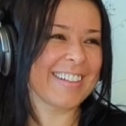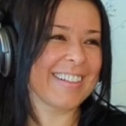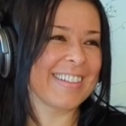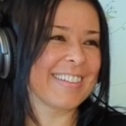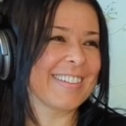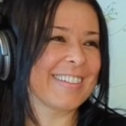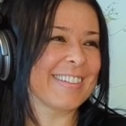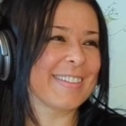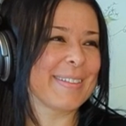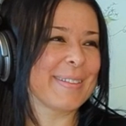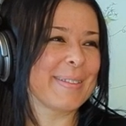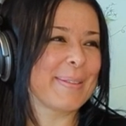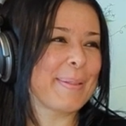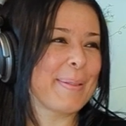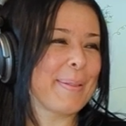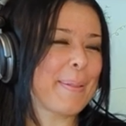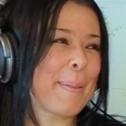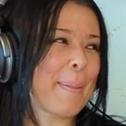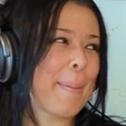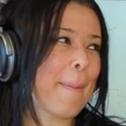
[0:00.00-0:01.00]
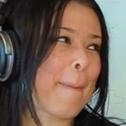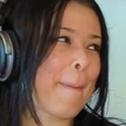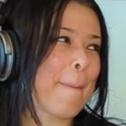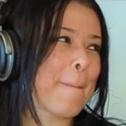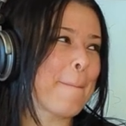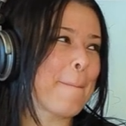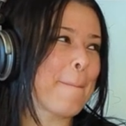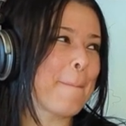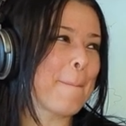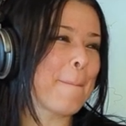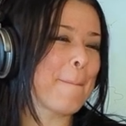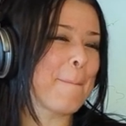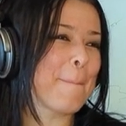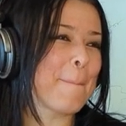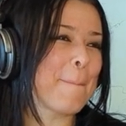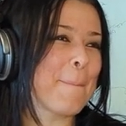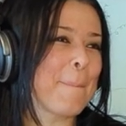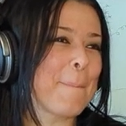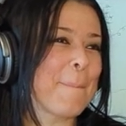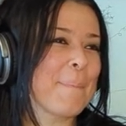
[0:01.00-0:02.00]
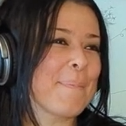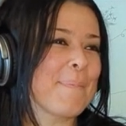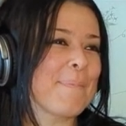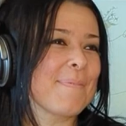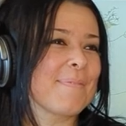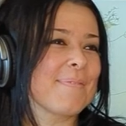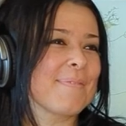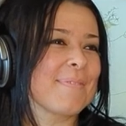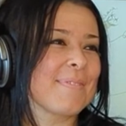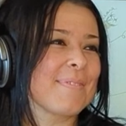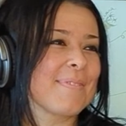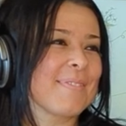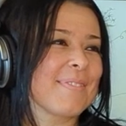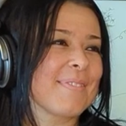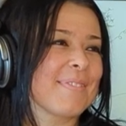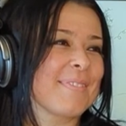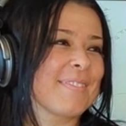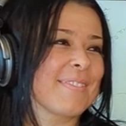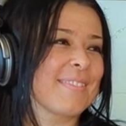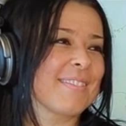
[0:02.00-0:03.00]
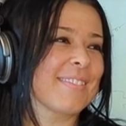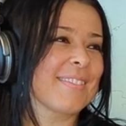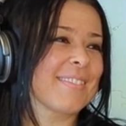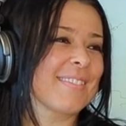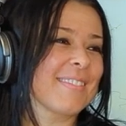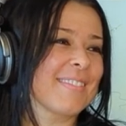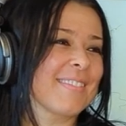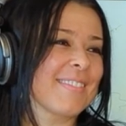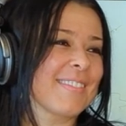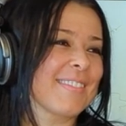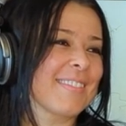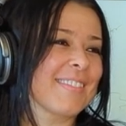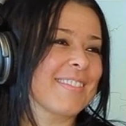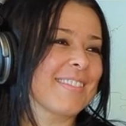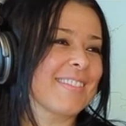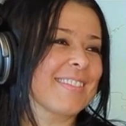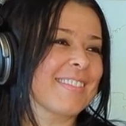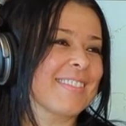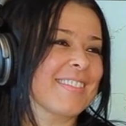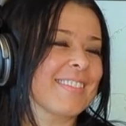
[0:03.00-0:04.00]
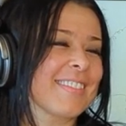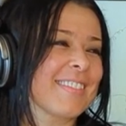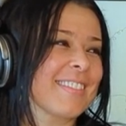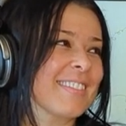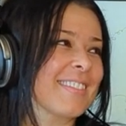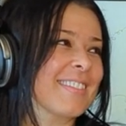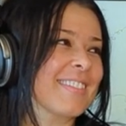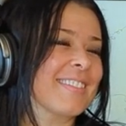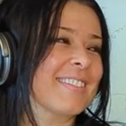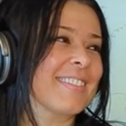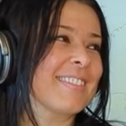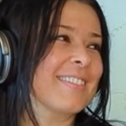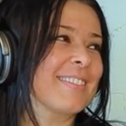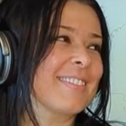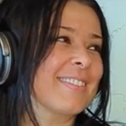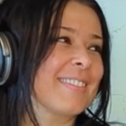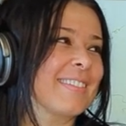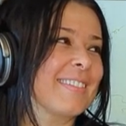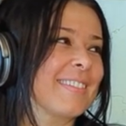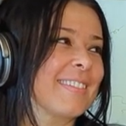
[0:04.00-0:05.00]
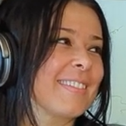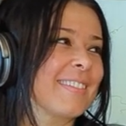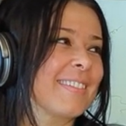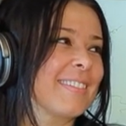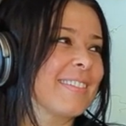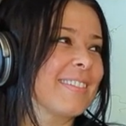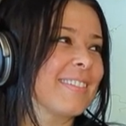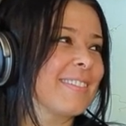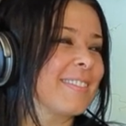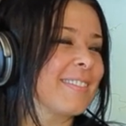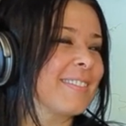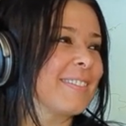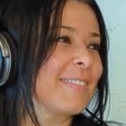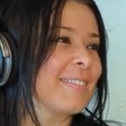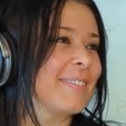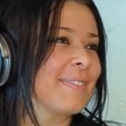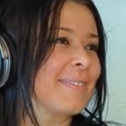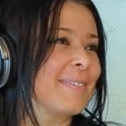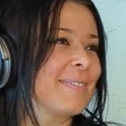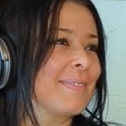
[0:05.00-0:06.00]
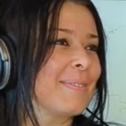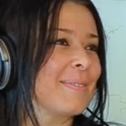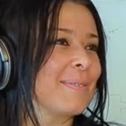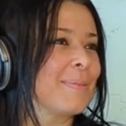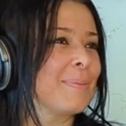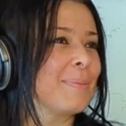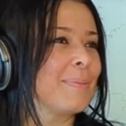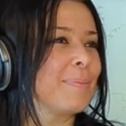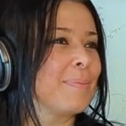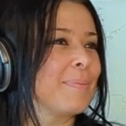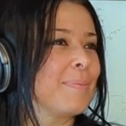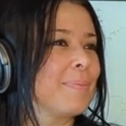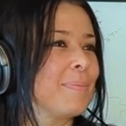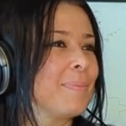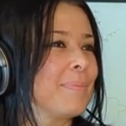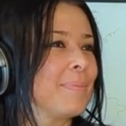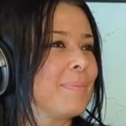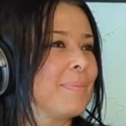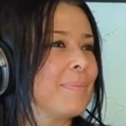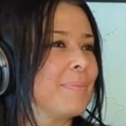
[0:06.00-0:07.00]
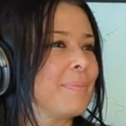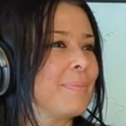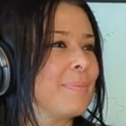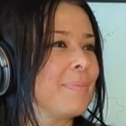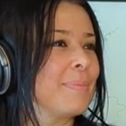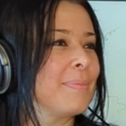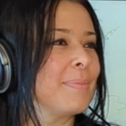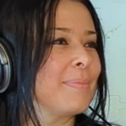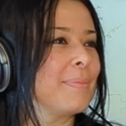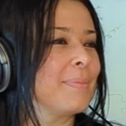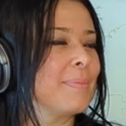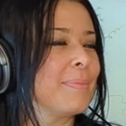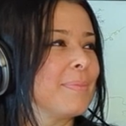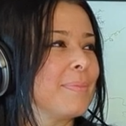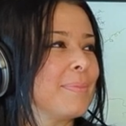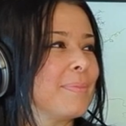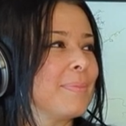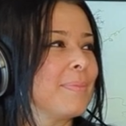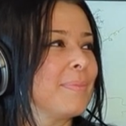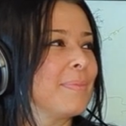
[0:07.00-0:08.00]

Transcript: The person shown says nothing.